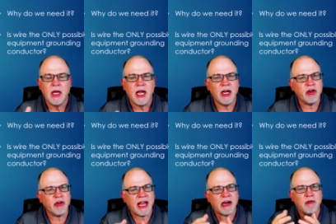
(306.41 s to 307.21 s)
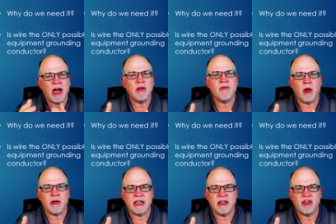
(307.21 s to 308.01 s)
And under that ground
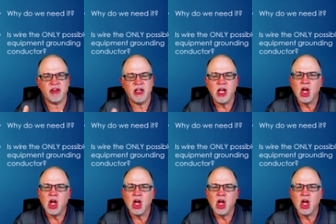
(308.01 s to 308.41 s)
fault condition,